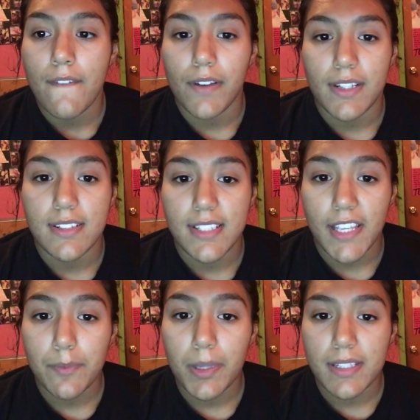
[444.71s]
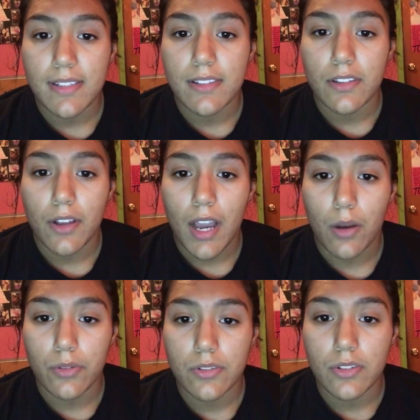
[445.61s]
find safe places in their
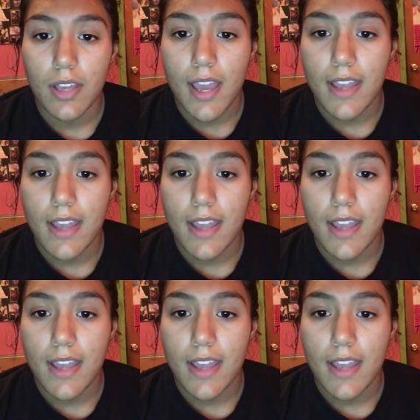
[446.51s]
house,